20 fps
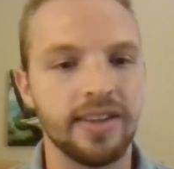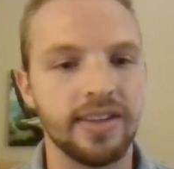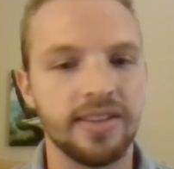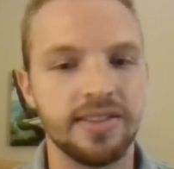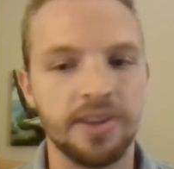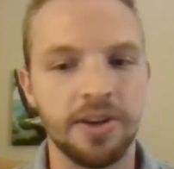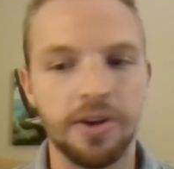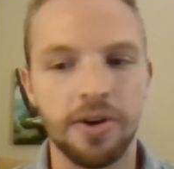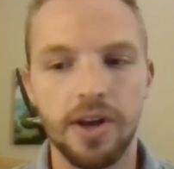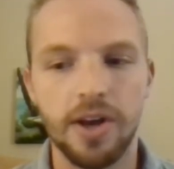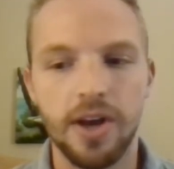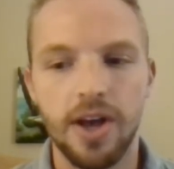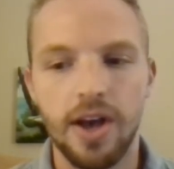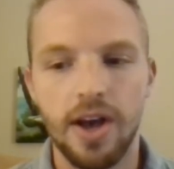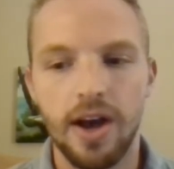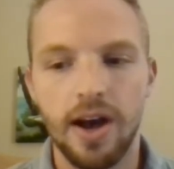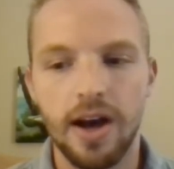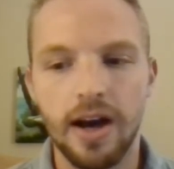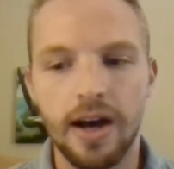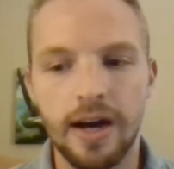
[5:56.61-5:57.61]
And so
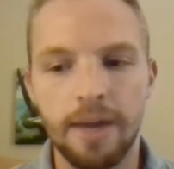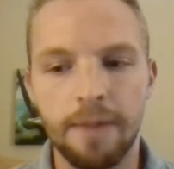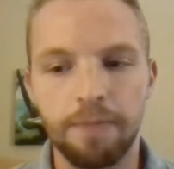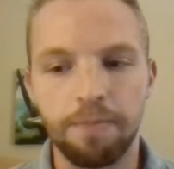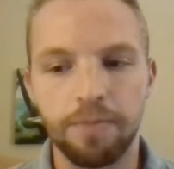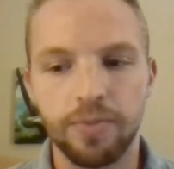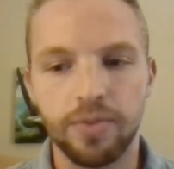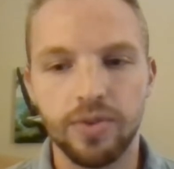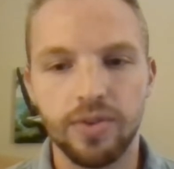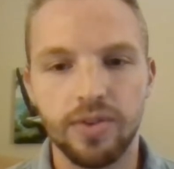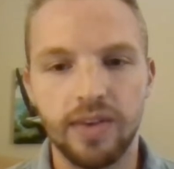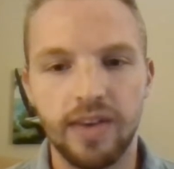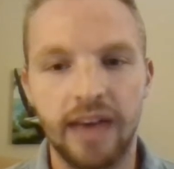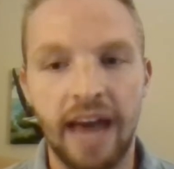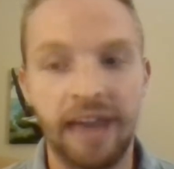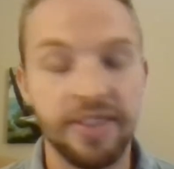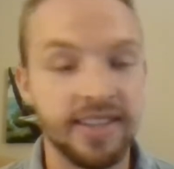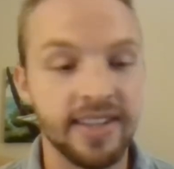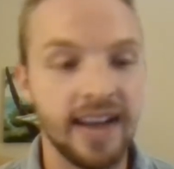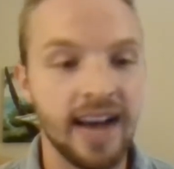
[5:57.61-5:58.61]
um,
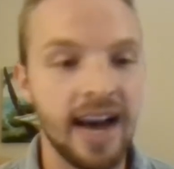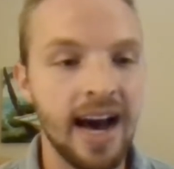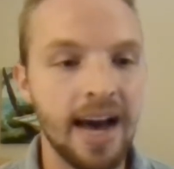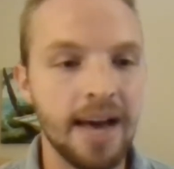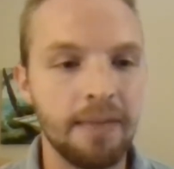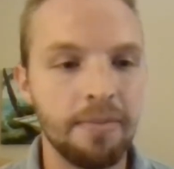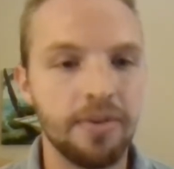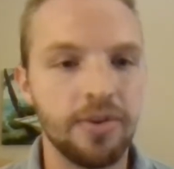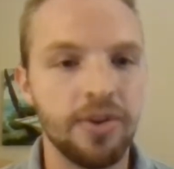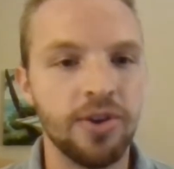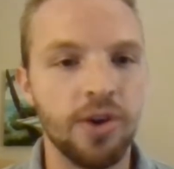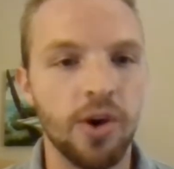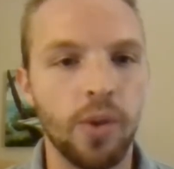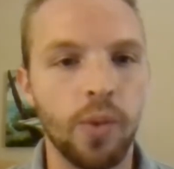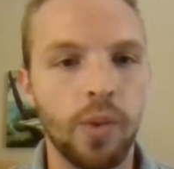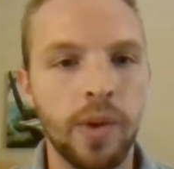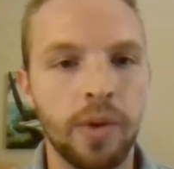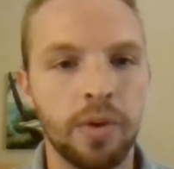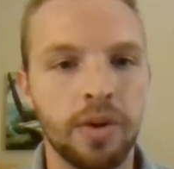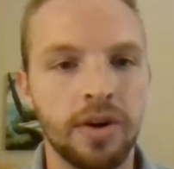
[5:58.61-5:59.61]
at the time,
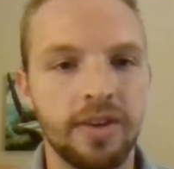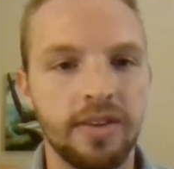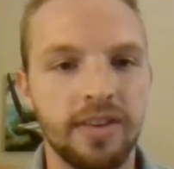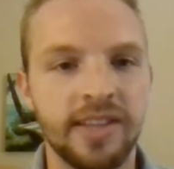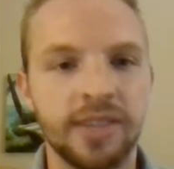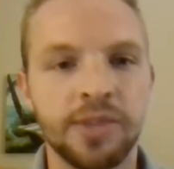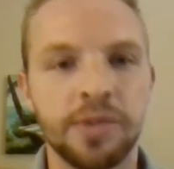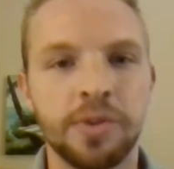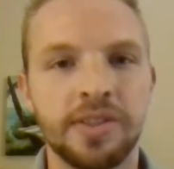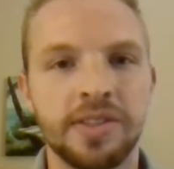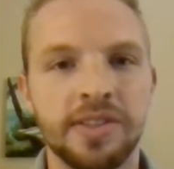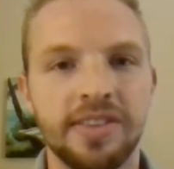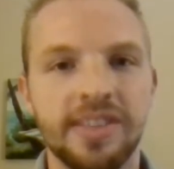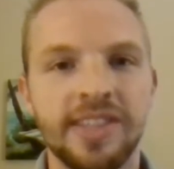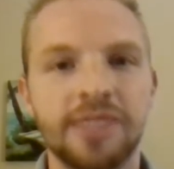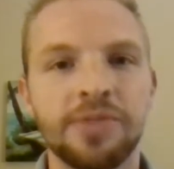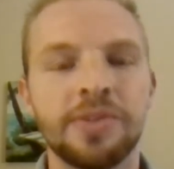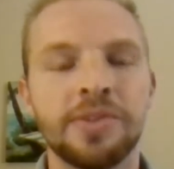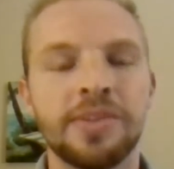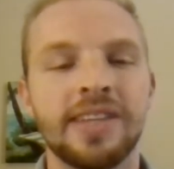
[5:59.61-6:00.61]
we were this
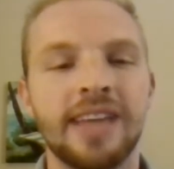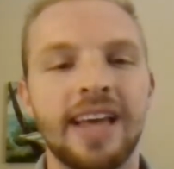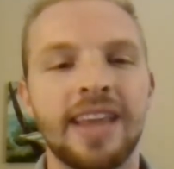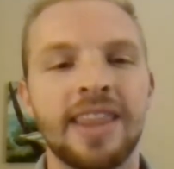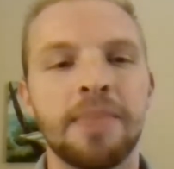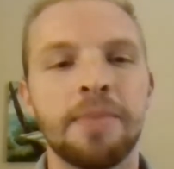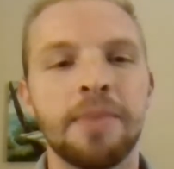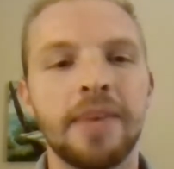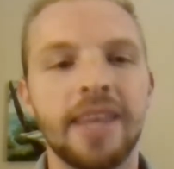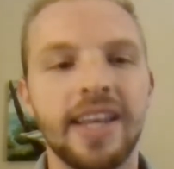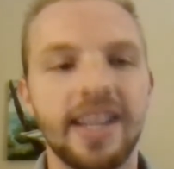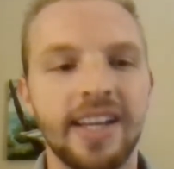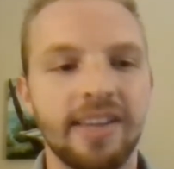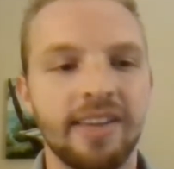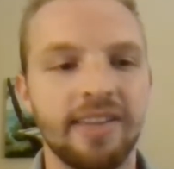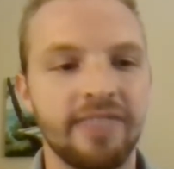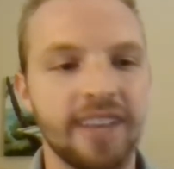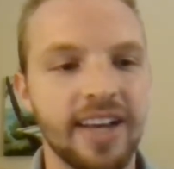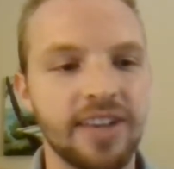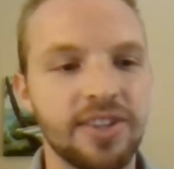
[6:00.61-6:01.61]
was at the beginning
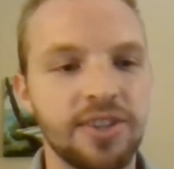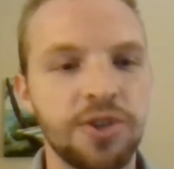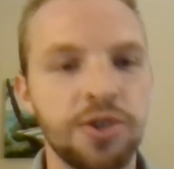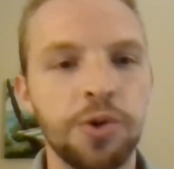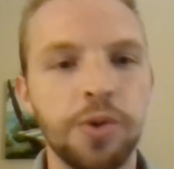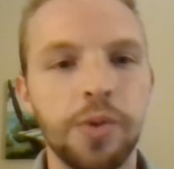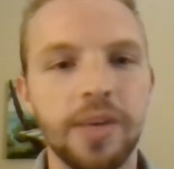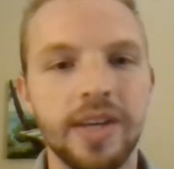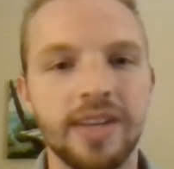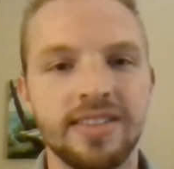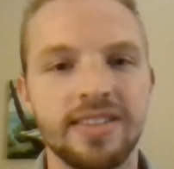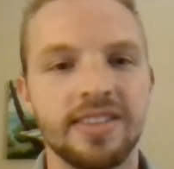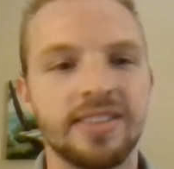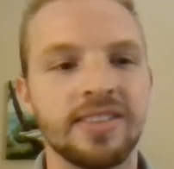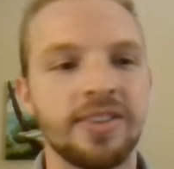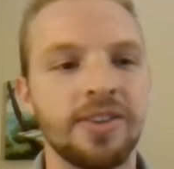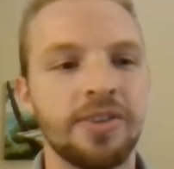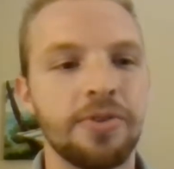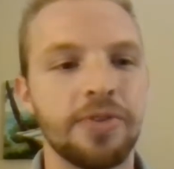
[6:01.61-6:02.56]
of like 2 weeks to slow the